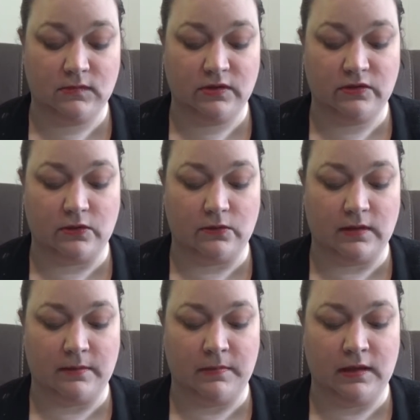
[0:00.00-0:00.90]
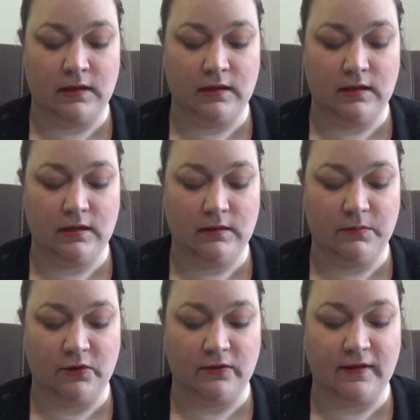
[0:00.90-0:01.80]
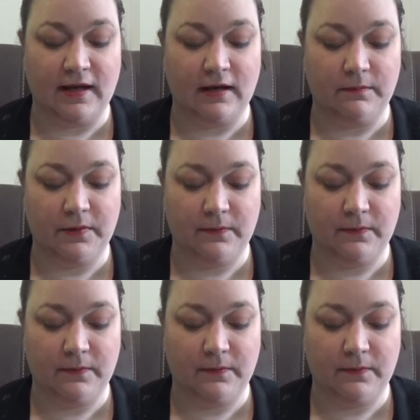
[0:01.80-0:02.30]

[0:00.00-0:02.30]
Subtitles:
So let me pull that up.